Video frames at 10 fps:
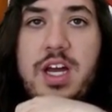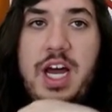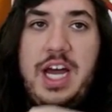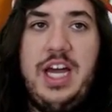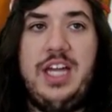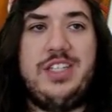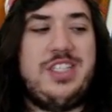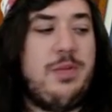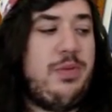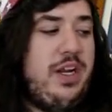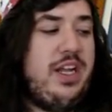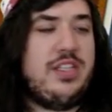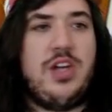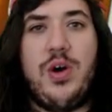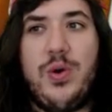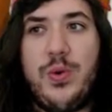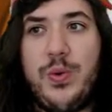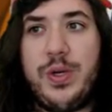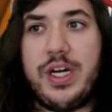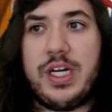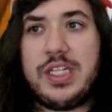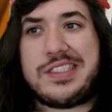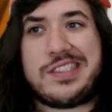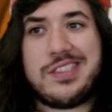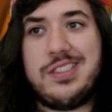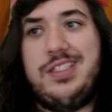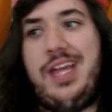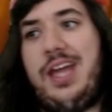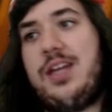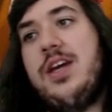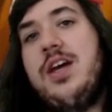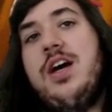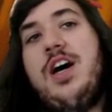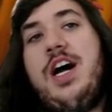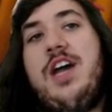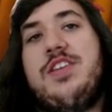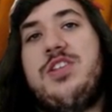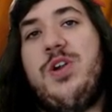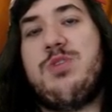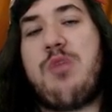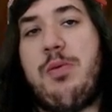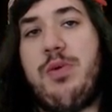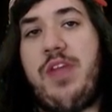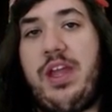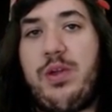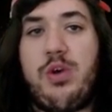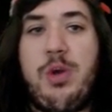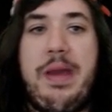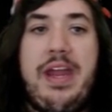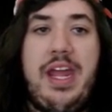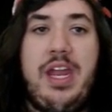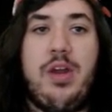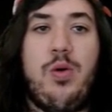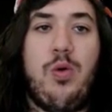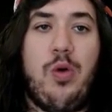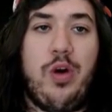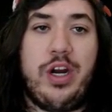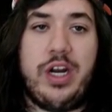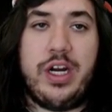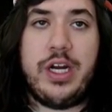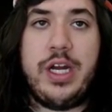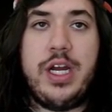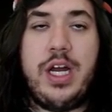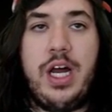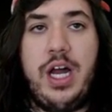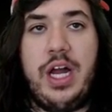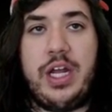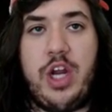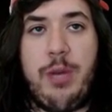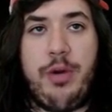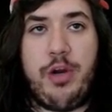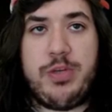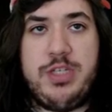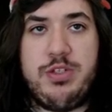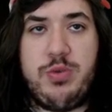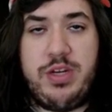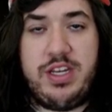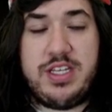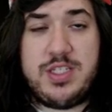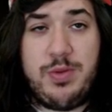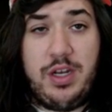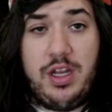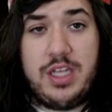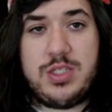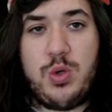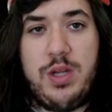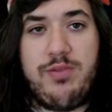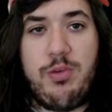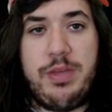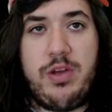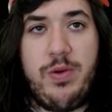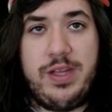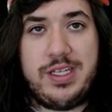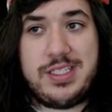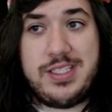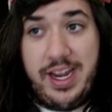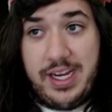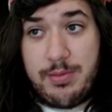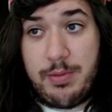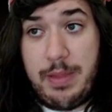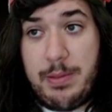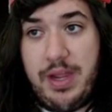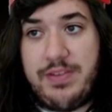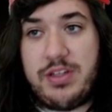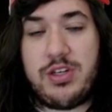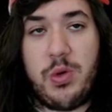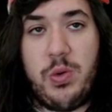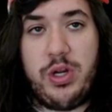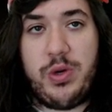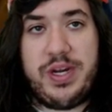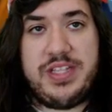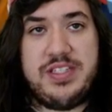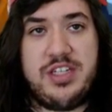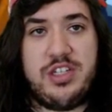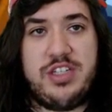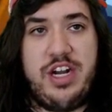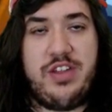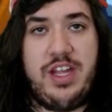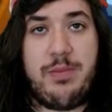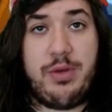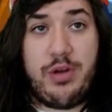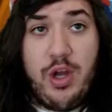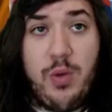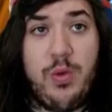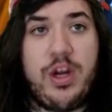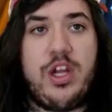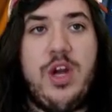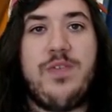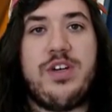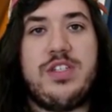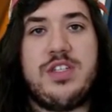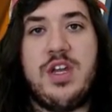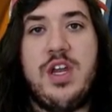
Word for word: Looks like they're playing a Toad deck. This Toad is probably with like Crobat and or Garbodor. We'll see which one it is. We lost a coin for be going second, but maybe we'll have that turn 1 crazy Turtonator thing. But no, we're gonna go first,